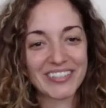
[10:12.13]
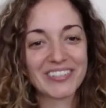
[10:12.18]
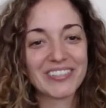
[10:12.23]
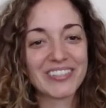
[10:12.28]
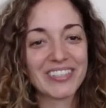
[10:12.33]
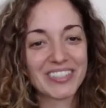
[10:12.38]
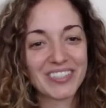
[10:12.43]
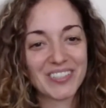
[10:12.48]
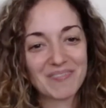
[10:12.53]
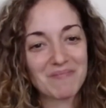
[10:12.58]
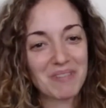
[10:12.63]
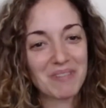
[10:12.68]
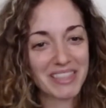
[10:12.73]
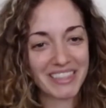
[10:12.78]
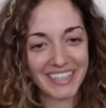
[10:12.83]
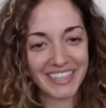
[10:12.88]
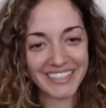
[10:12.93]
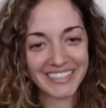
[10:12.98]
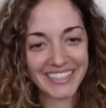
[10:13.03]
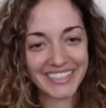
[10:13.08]
cool Zumba
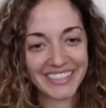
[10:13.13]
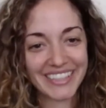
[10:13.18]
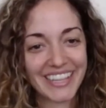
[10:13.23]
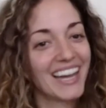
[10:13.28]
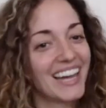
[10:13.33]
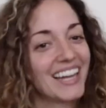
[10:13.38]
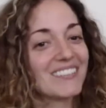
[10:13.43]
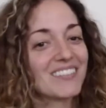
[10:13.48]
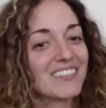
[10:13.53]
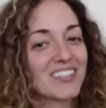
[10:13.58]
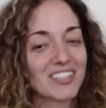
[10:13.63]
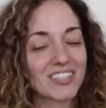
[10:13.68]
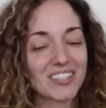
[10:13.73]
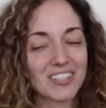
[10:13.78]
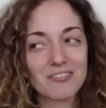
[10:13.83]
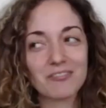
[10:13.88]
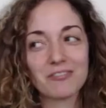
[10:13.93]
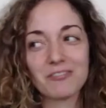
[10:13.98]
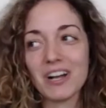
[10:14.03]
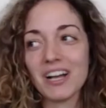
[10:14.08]
things online, which is
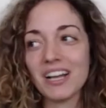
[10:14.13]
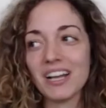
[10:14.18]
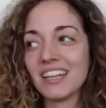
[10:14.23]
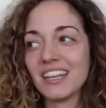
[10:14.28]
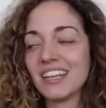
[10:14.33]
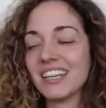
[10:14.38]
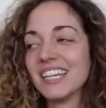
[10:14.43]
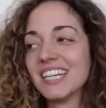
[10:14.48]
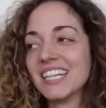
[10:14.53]
so fun.